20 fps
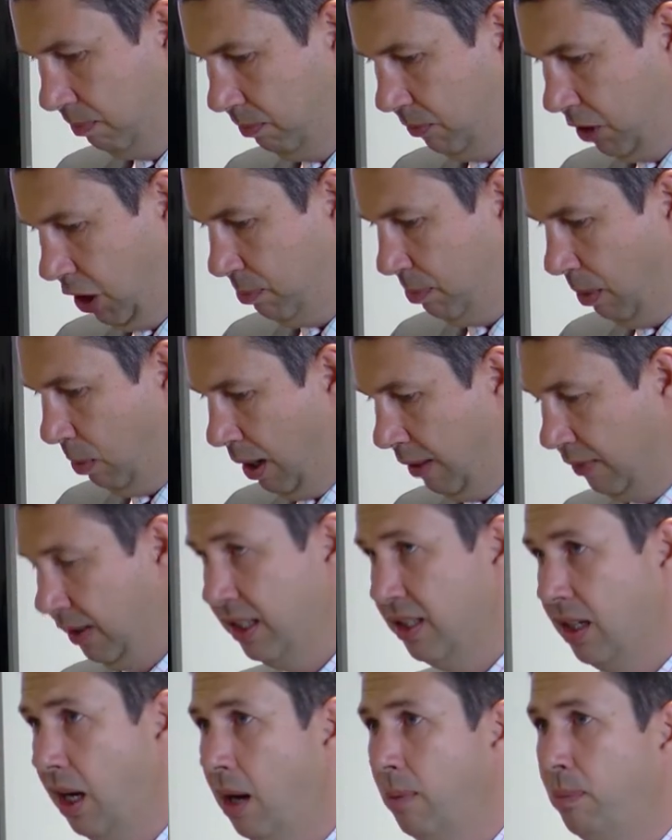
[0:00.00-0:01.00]
just by way of
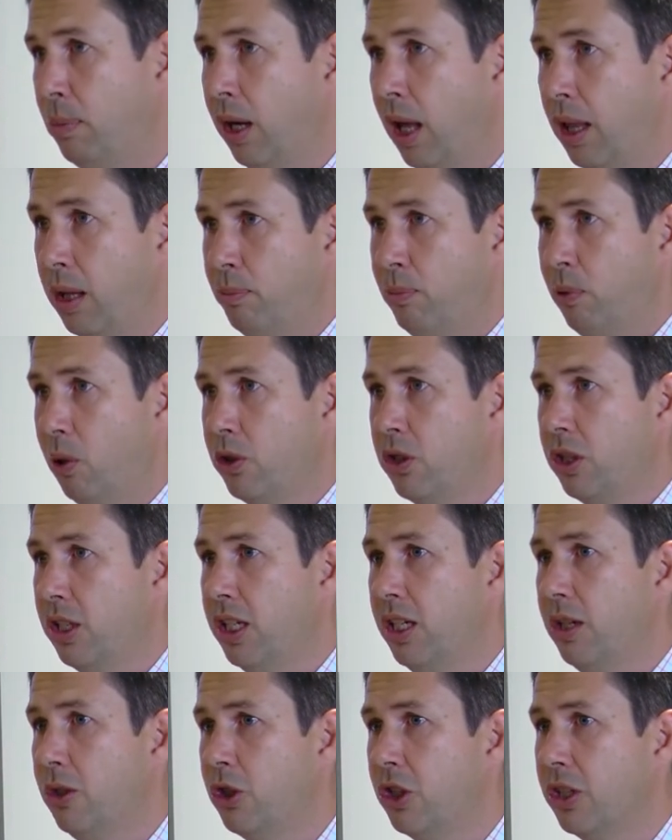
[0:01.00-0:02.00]
example, are the
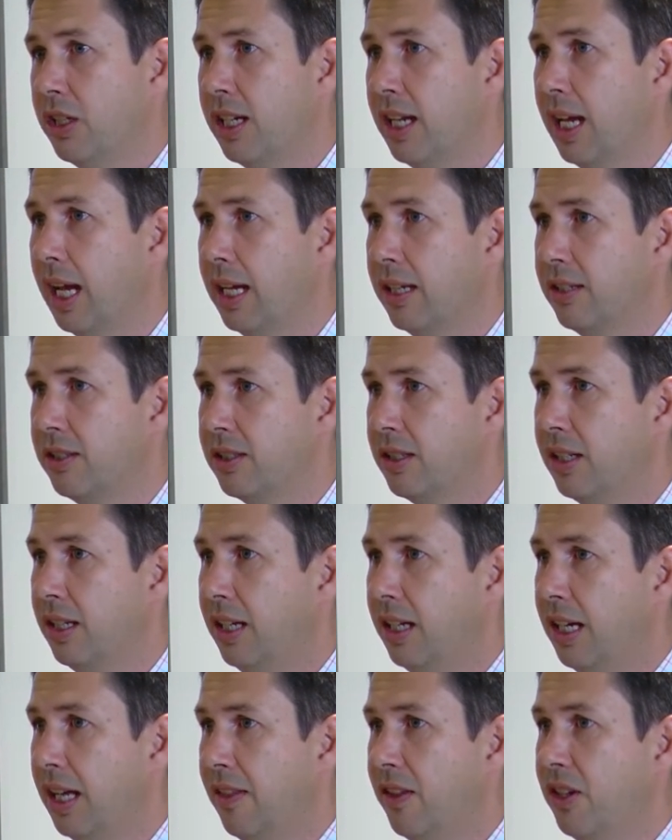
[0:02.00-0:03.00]
prosecution case
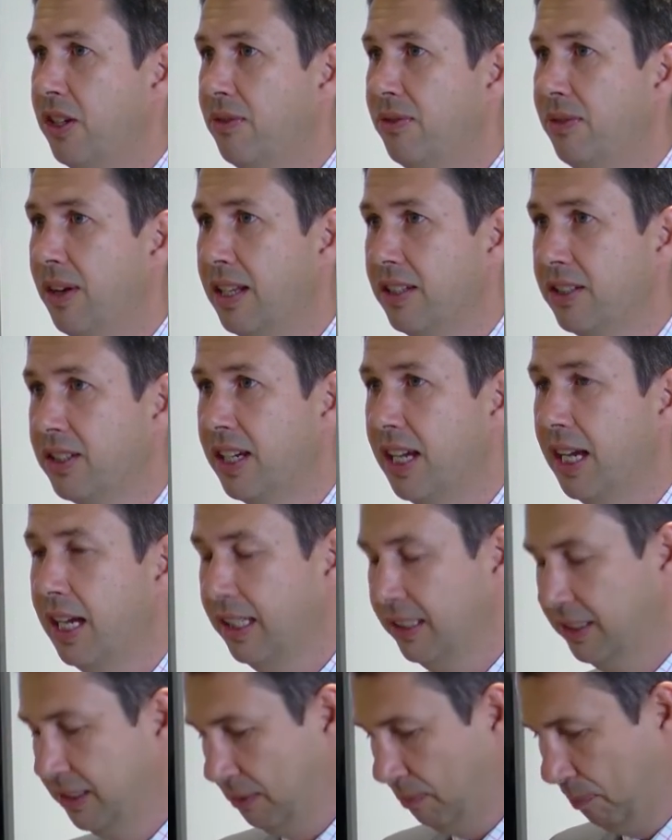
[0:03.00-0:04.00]
and the defence
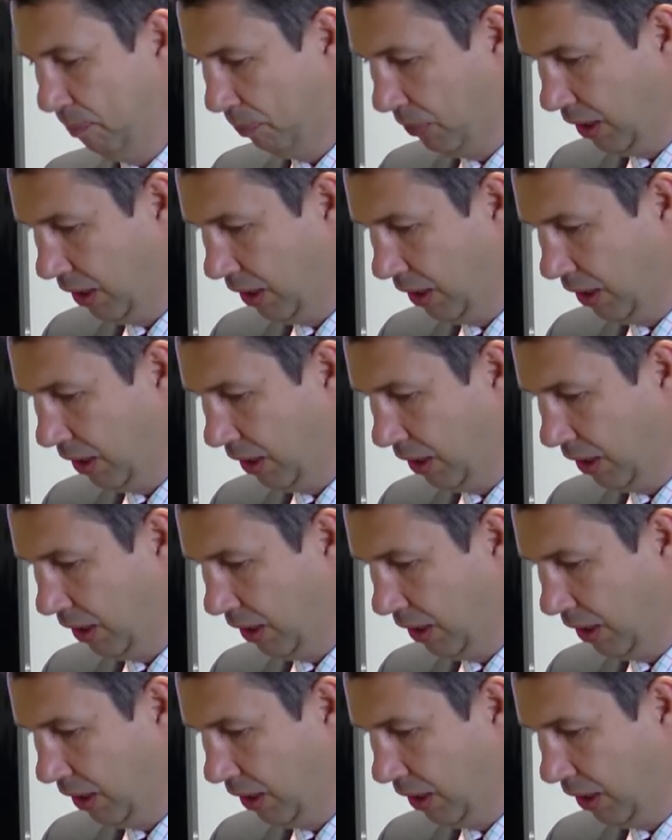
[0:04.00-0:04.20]
case,